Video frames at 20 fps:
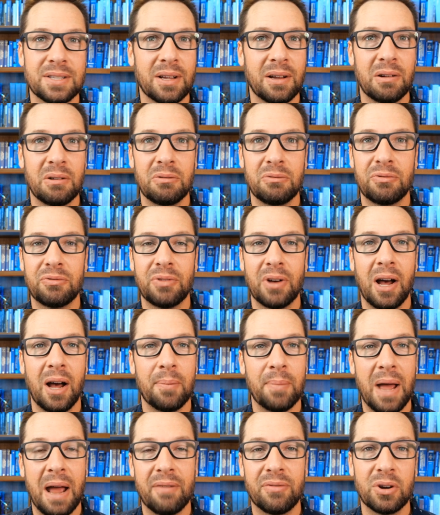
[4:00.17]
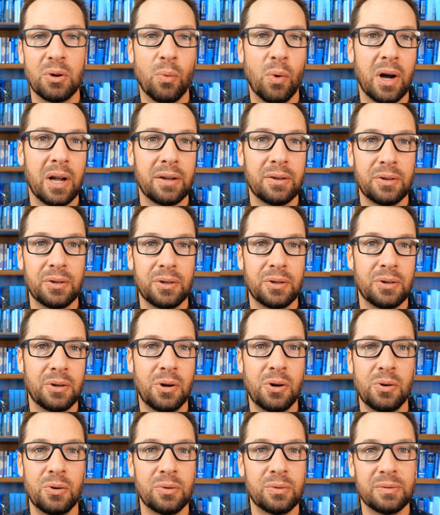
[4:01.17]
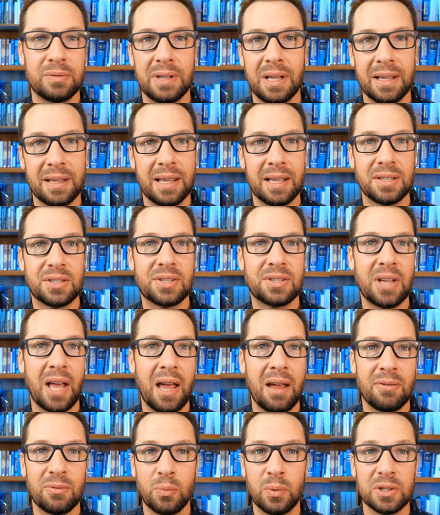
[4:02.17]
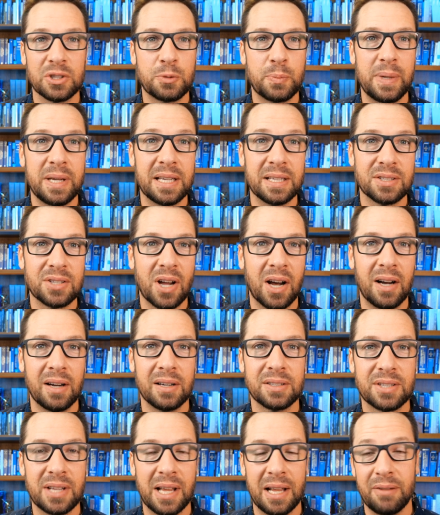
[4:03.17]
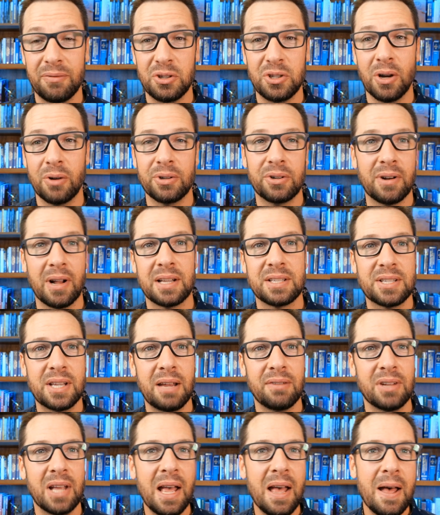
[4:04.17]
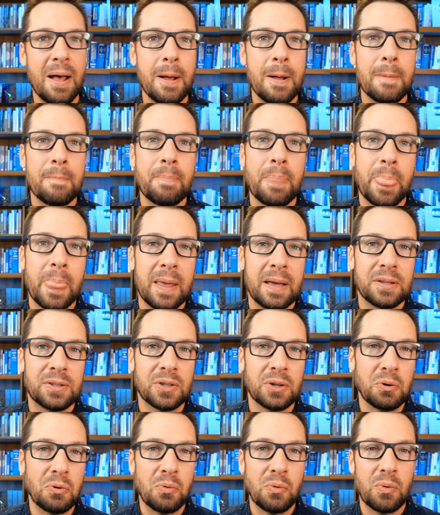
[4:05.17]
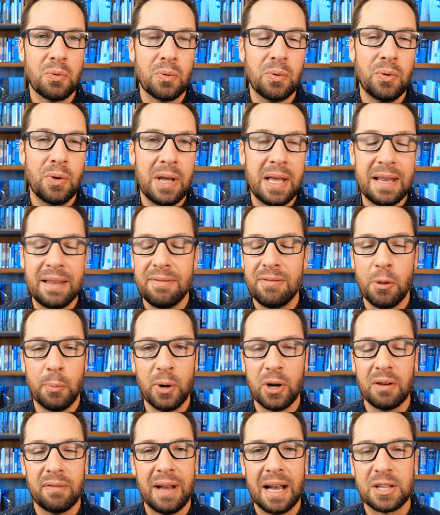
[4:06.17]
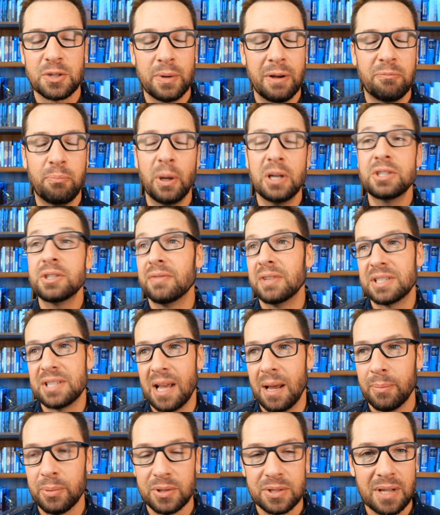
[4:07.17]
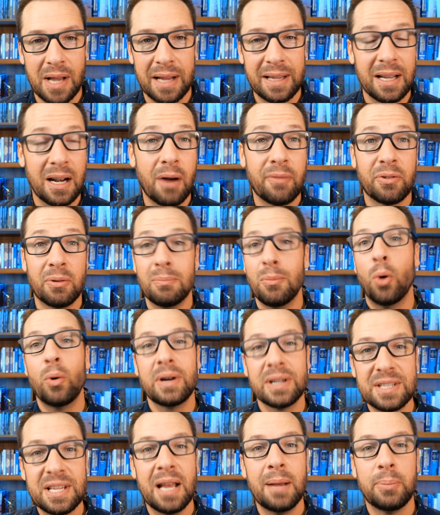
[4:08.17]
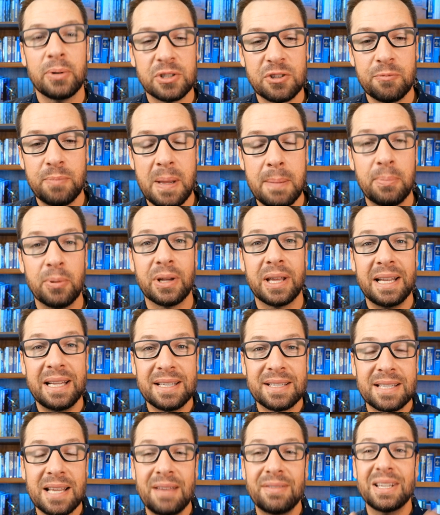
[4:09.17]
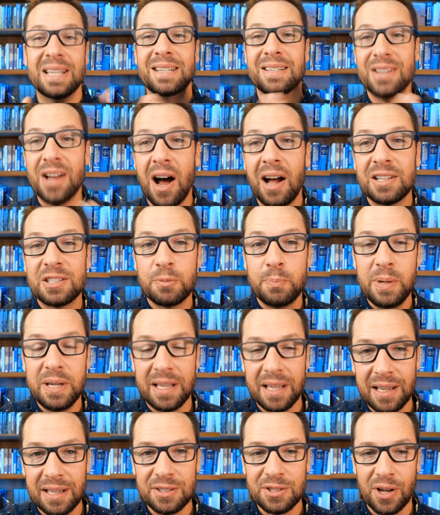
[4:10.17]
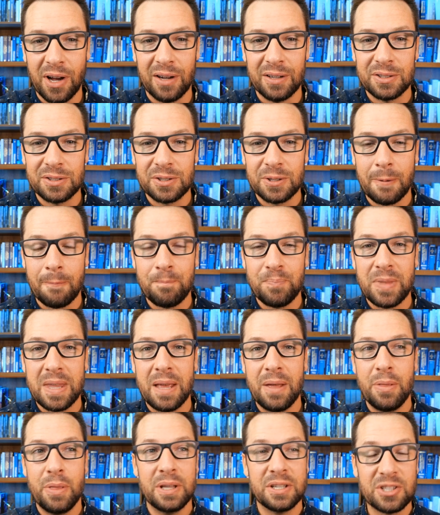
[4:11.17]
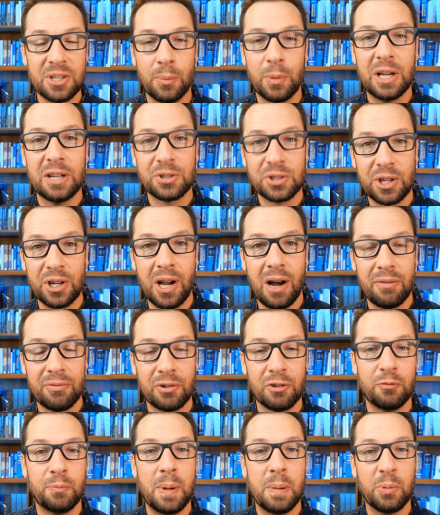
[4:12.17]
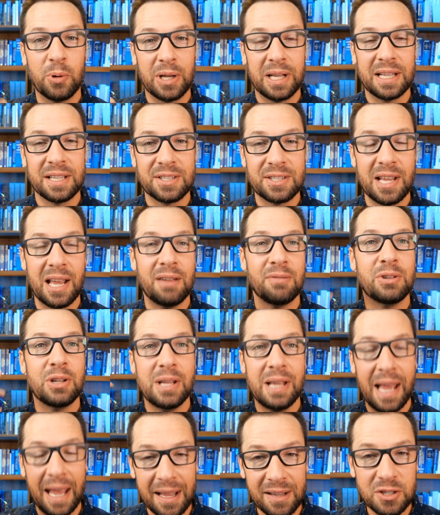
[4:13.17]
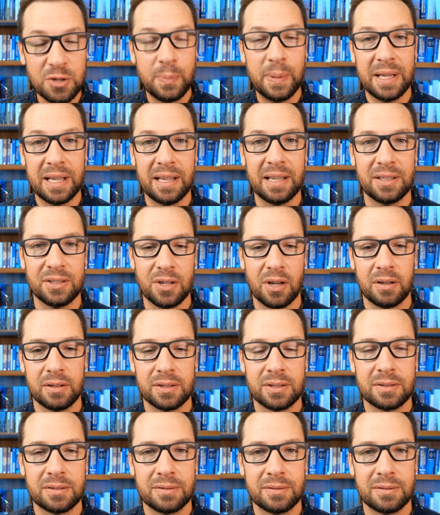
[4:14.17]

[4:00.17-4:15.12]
of everyone who gets saved will speak in tongues, and if you don't, you're not saved. So in the book of Acts, we have a bunch of examples. I could offer more examples of people getting saved and not speaking in tongues than someone else can offer of people getting saved and speaking in tongues.